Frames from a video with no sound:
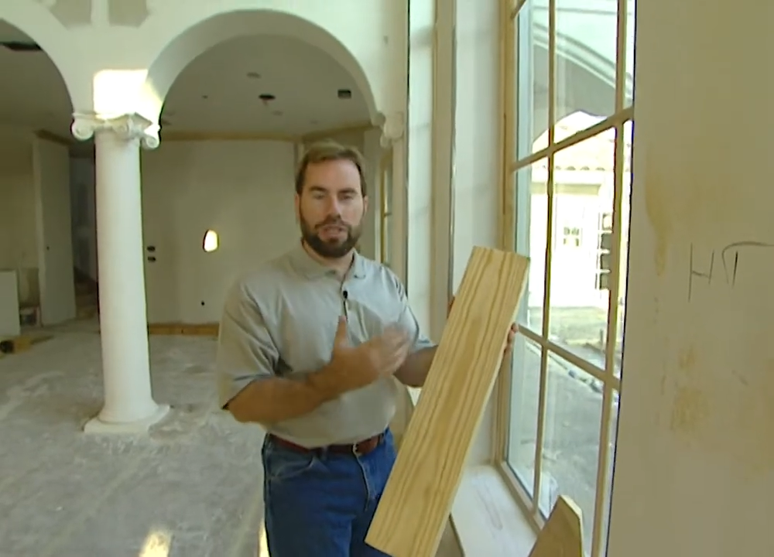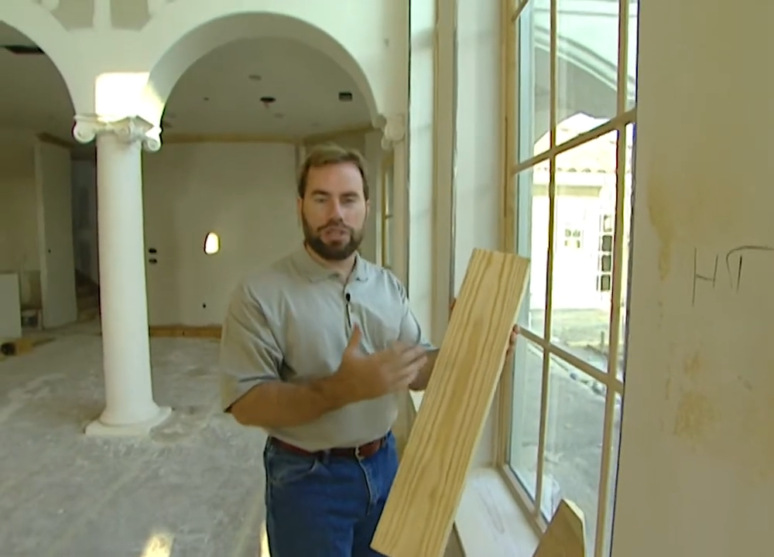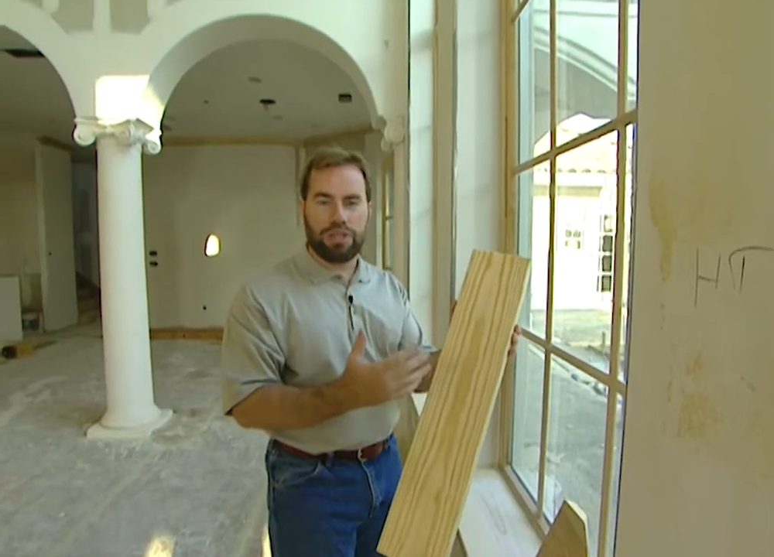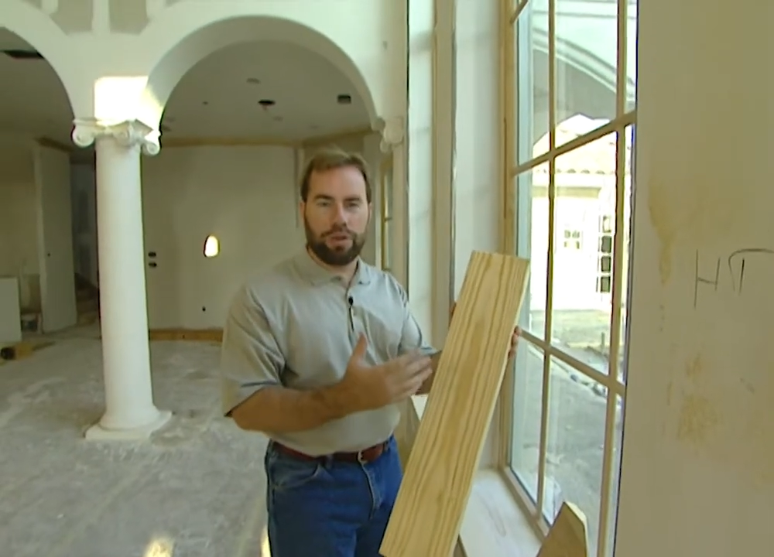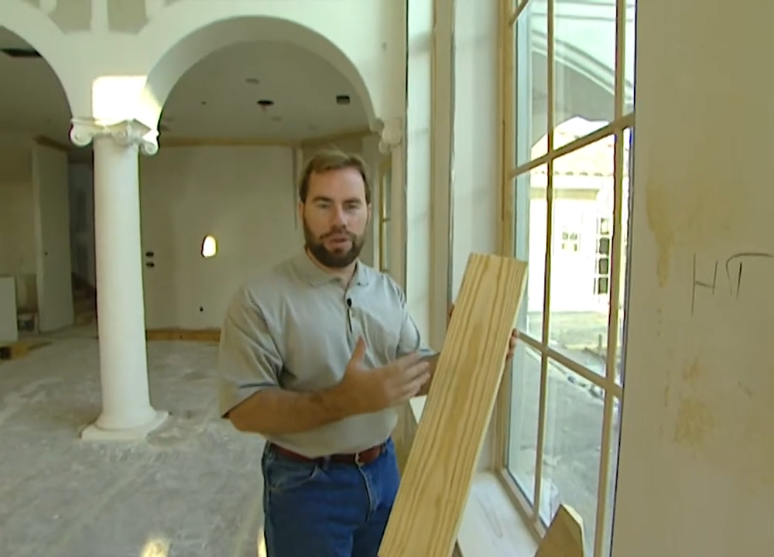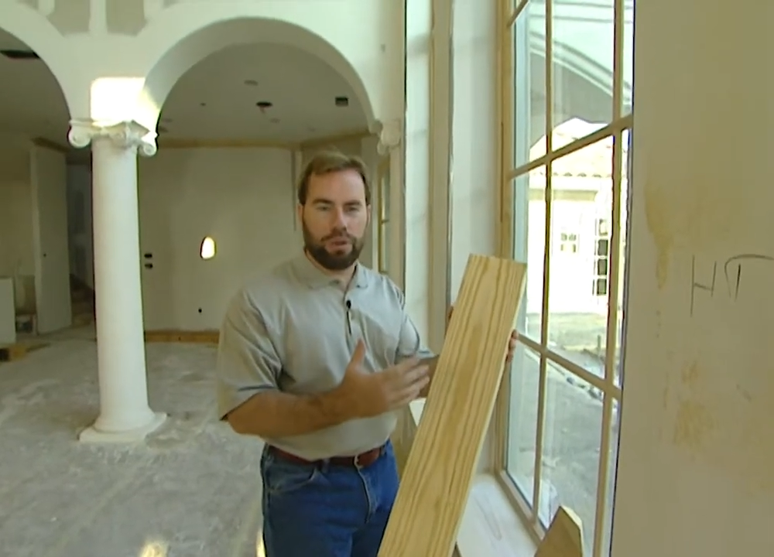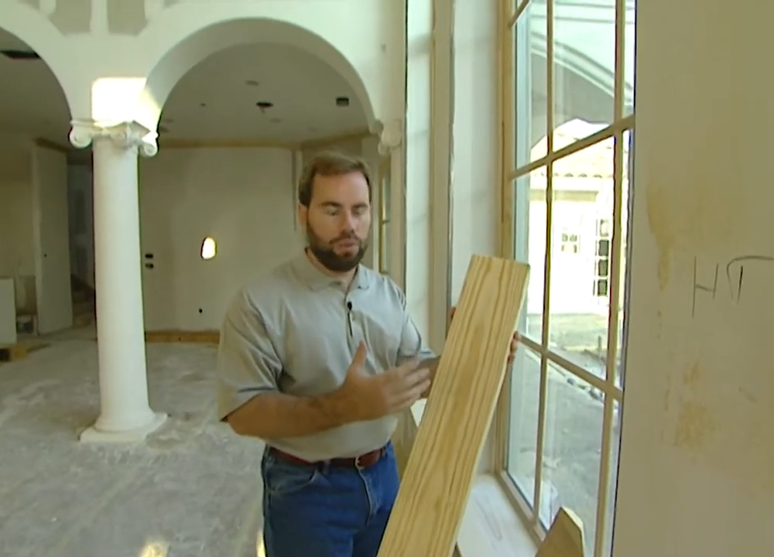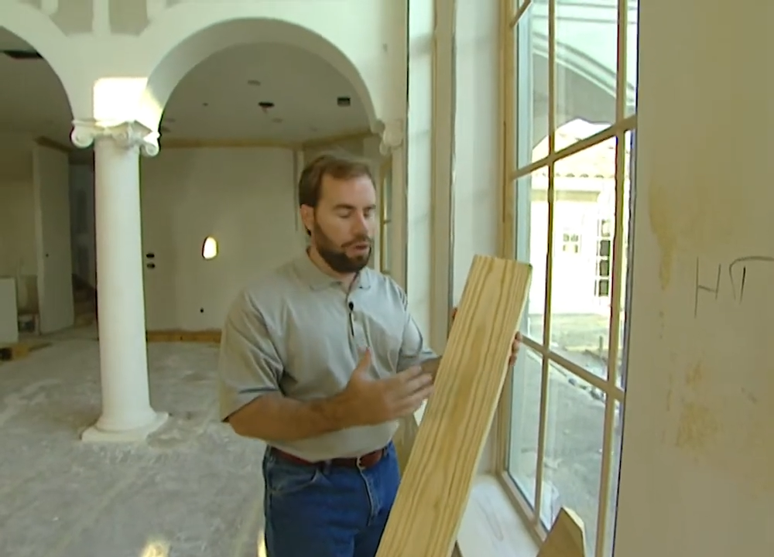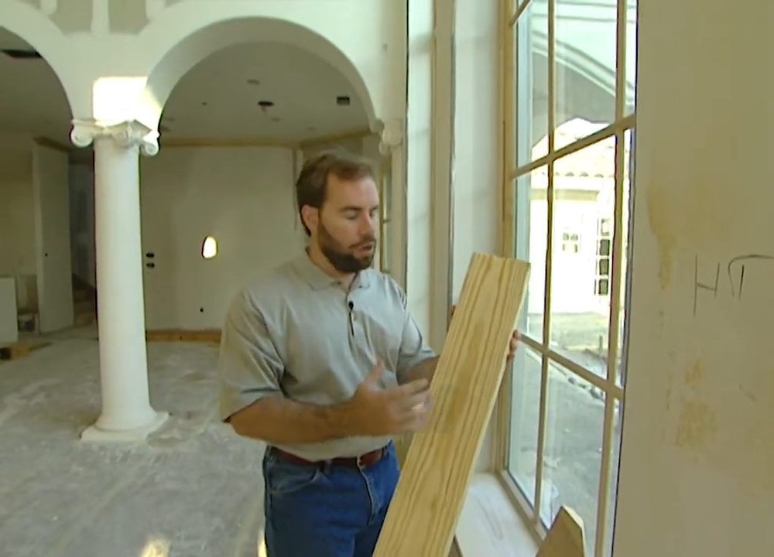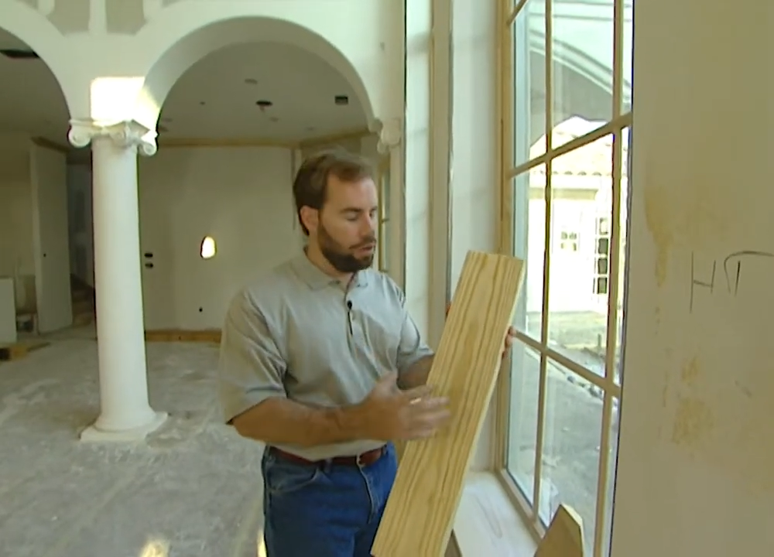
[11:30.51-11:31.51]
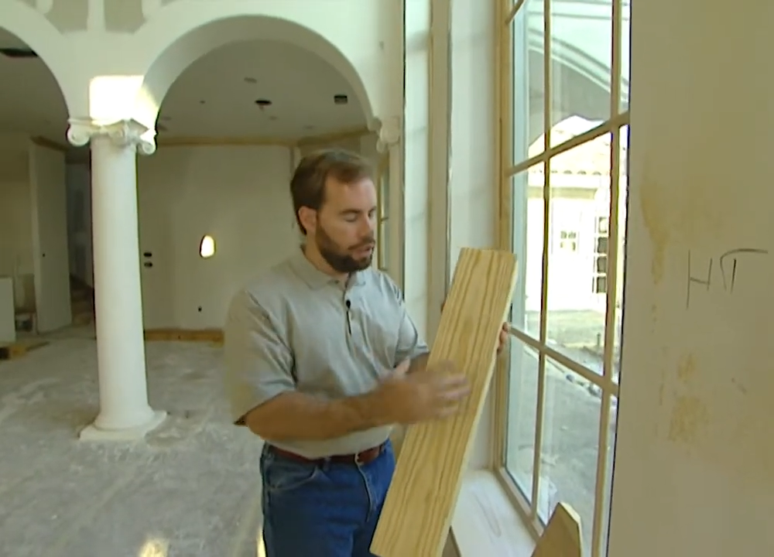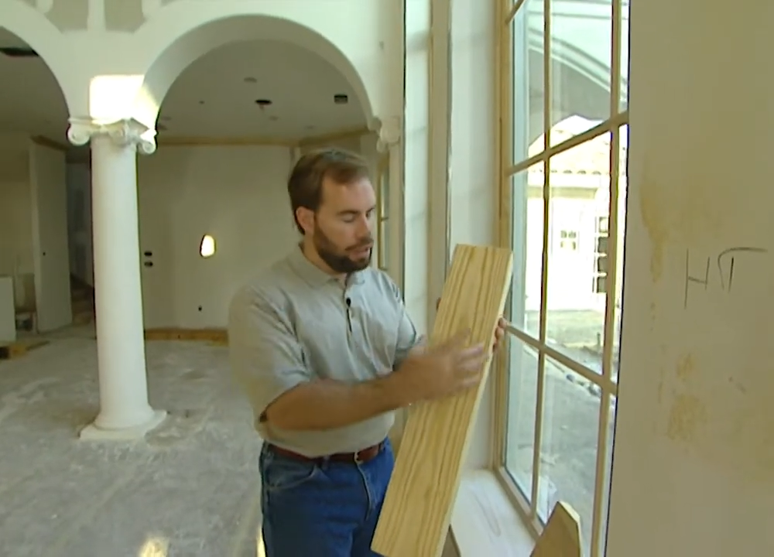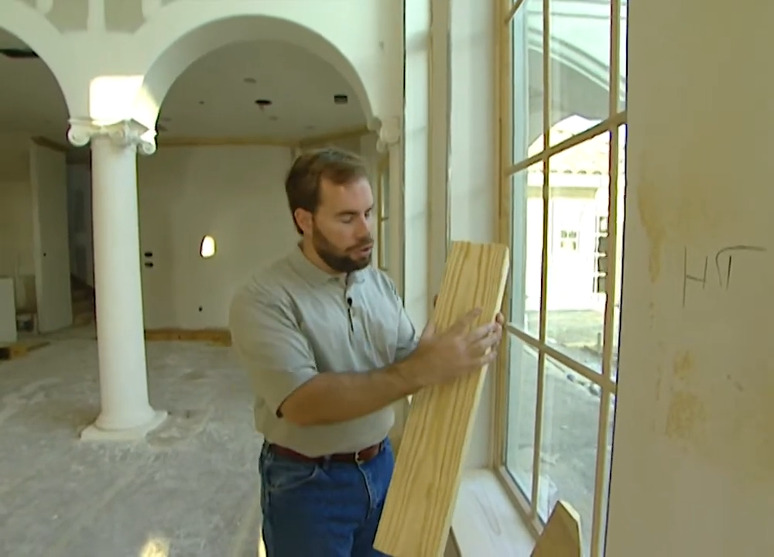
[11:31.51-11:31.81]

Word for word: an exterior wall.